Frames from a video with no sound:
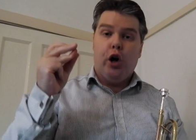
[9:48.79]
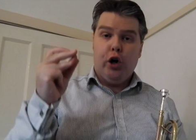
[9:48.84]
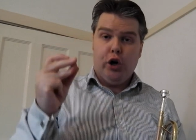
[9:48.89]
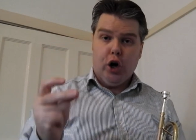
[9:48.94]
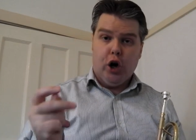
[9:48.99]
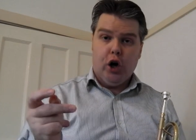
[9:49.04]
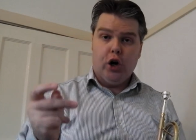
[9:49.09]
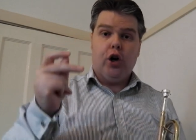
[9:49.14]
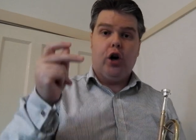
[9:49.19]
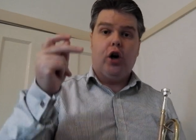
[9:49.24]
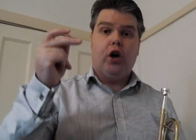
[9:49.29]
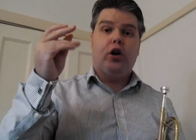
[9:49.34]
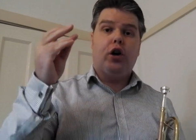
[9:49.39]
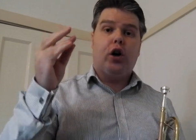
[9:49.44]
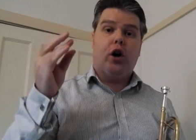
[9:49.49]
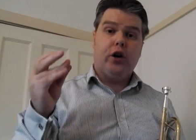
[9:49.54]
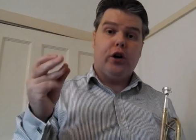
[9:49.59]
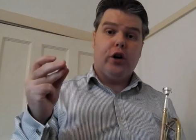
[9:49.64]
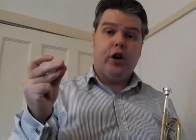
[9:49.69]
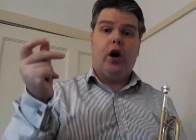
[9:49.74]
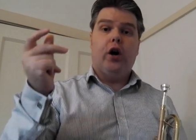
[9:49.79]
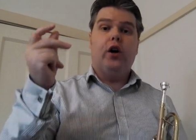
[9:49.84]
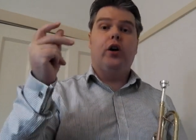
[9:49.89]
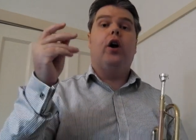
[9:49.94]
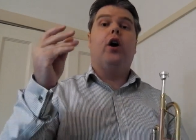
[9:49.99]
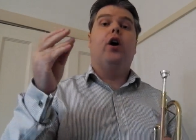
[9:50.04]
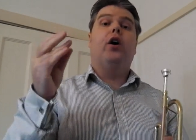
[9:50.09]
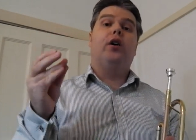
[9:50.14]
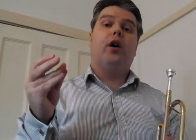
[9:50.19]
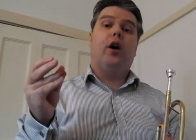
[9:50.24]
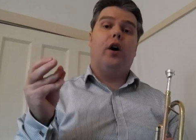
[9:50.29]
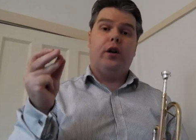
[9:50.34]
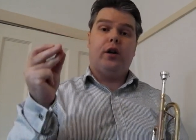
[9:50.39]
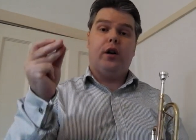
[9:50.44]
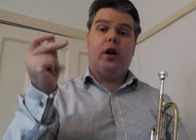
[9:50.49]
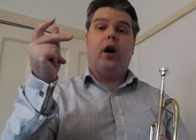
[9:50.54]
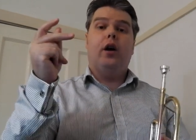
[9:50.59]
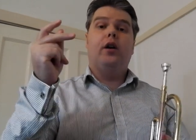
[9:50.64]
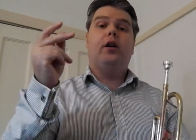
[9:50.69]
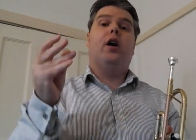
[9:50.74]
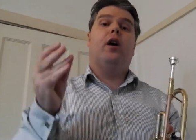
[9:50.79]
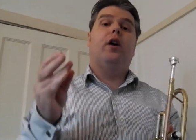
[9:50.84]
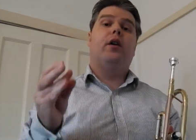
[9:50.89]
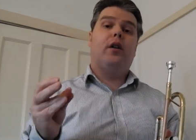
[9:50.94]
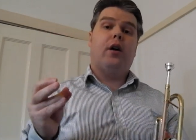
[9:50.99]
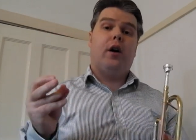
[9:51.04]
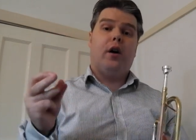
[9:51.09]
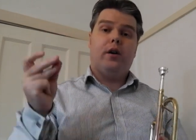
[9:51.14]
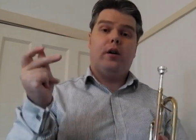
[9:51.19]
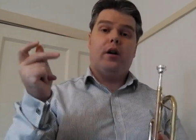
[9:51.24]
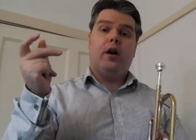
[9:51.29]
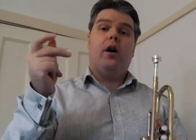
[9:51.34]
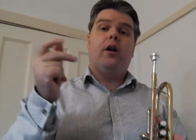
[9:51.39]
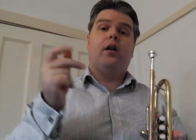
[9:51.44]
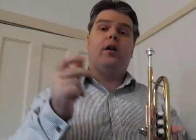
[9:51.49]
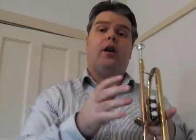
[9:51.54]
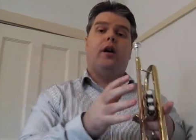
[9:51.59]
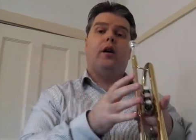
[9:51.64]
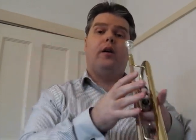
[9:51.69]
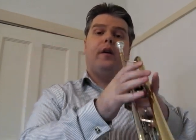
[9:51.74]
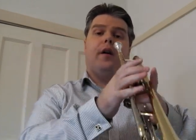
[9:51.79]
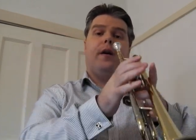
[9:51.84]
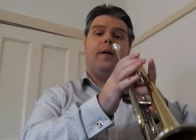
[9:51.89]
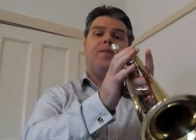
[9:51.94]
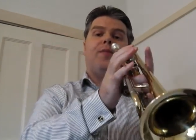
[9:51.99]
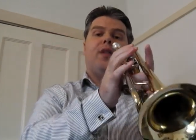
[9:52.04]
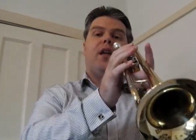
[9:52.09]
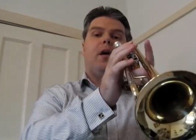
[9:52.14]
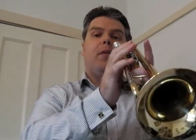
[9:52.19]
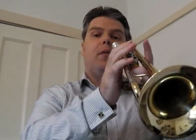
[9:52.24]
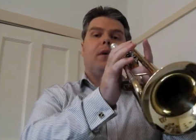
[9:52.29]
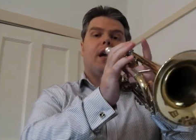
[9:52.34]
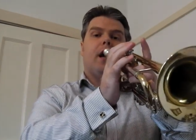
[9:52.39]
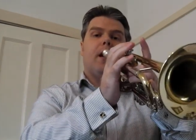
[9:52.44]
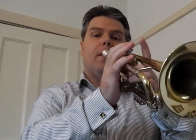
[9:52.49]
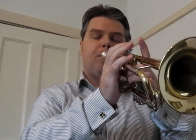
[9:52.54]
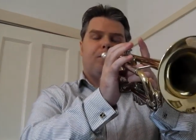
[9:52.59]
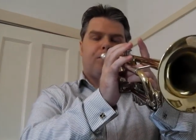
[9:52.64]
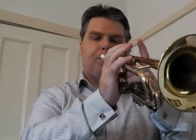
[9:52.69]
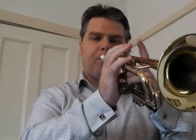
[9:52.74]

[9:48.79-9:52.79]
Da da da da da da da da da da da da. Here we go.